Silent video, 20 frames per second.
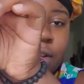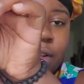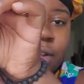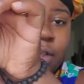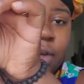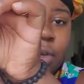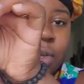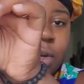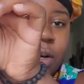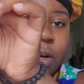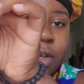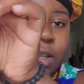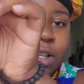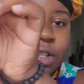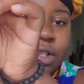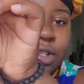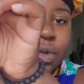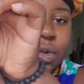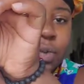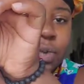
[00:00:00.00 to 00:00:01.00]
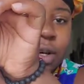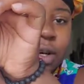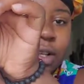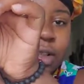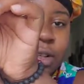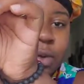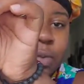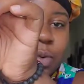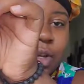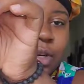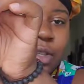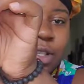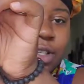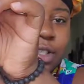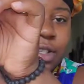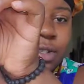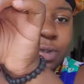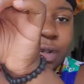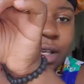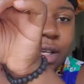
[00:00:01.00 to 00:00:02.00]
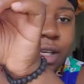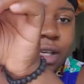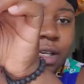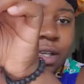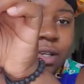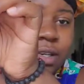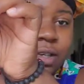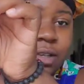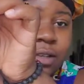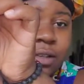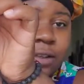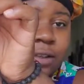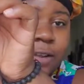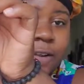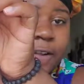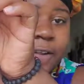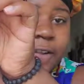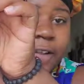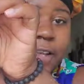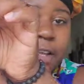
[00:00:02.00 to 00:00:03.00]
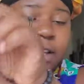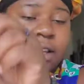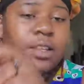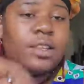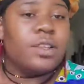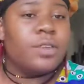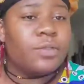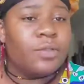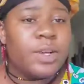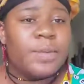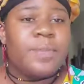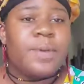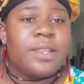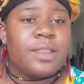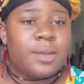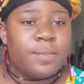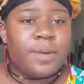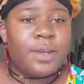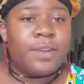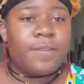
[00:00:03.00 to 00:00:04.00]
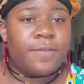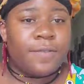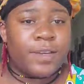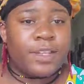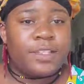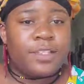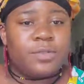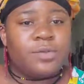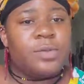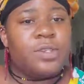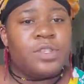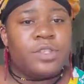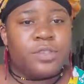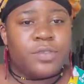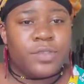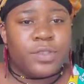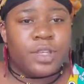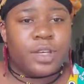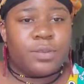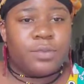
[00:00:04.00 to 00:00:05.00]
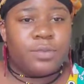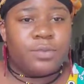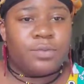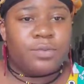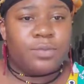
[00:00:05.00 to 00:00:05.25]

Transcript: that you want, the world that you need. Reaping the benefits of what you've sown.